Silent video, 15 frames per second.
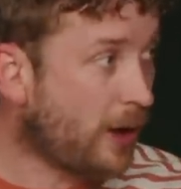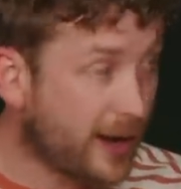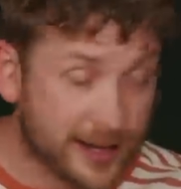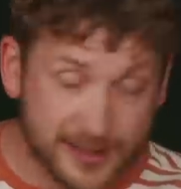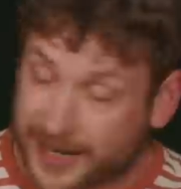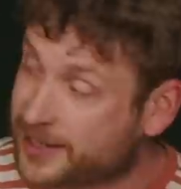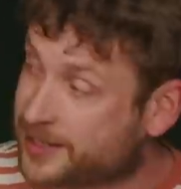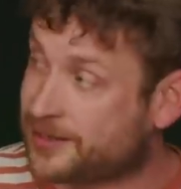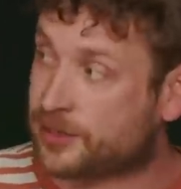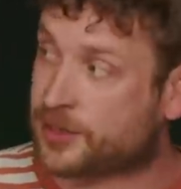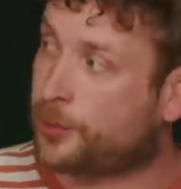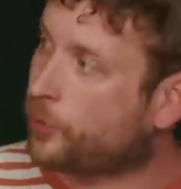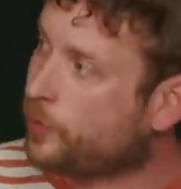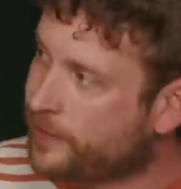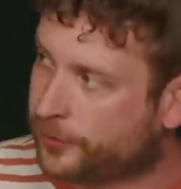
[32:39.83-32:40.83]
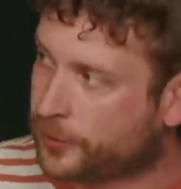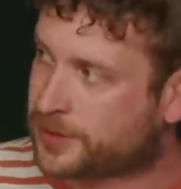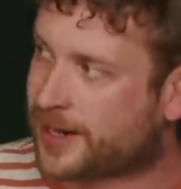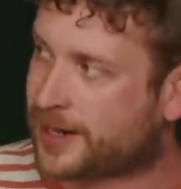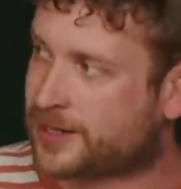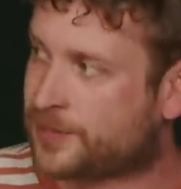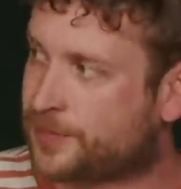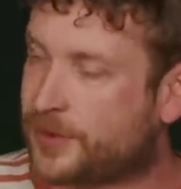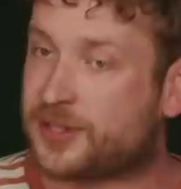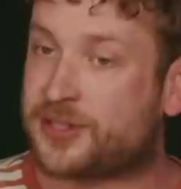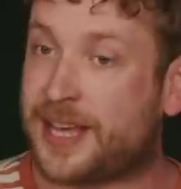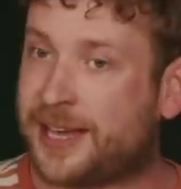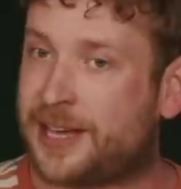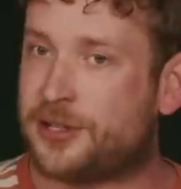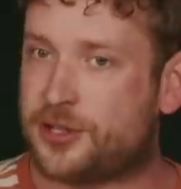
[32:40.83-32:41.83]
higher taxes, they'll support windfall taxes. But the
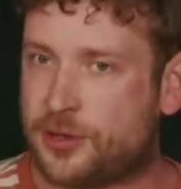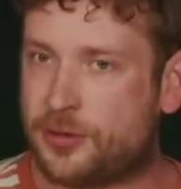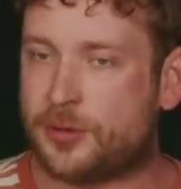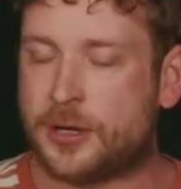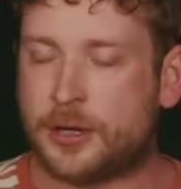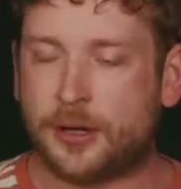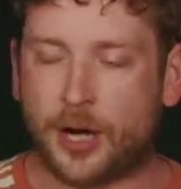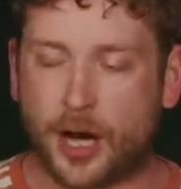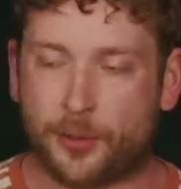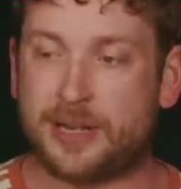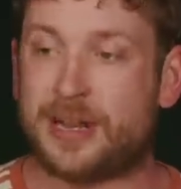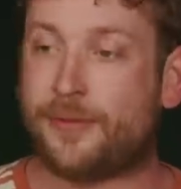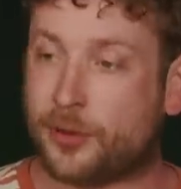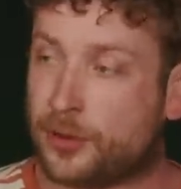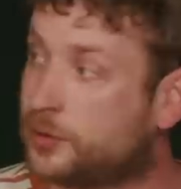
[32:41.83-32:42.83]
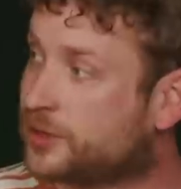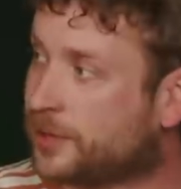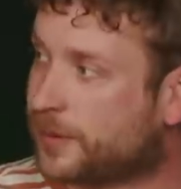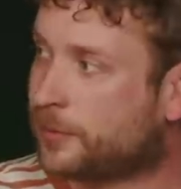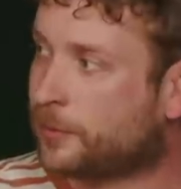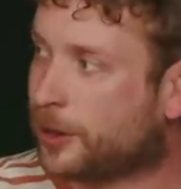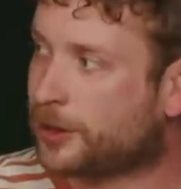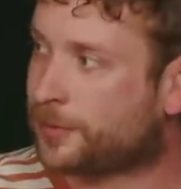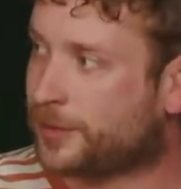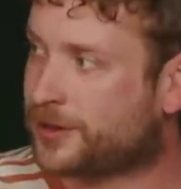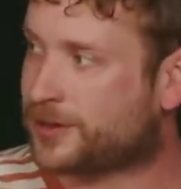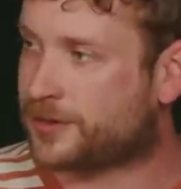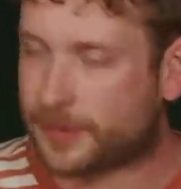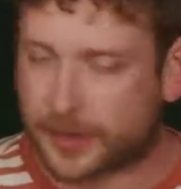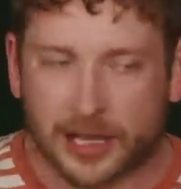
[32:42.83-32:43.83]
second you, I would never call something woke
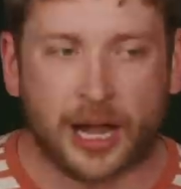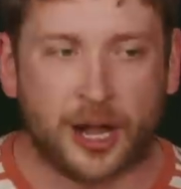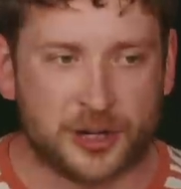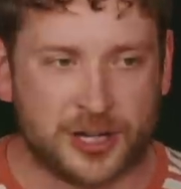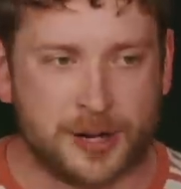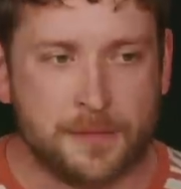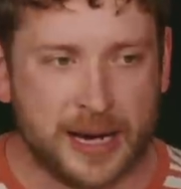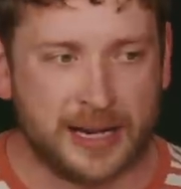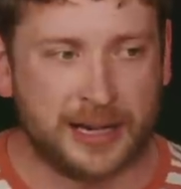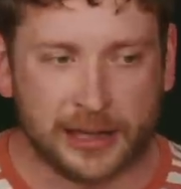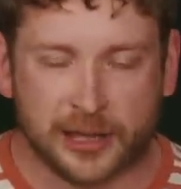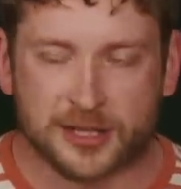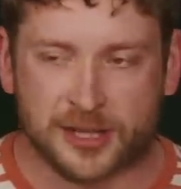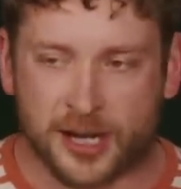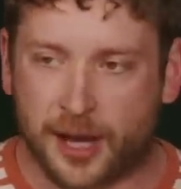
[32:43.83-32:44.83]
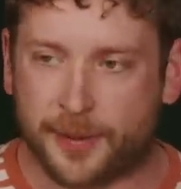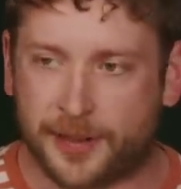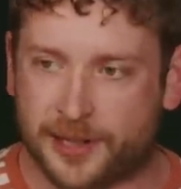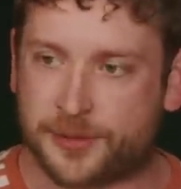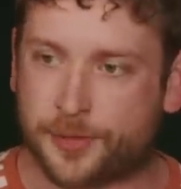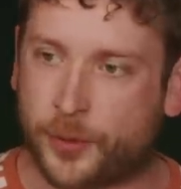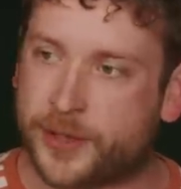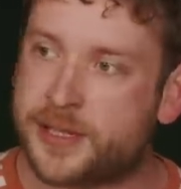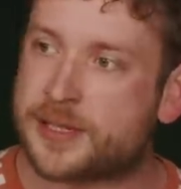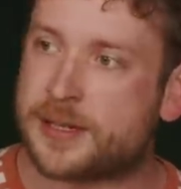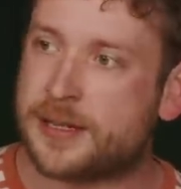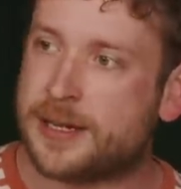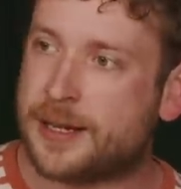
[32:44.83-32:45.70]
because it's largely a meaningless term at this point.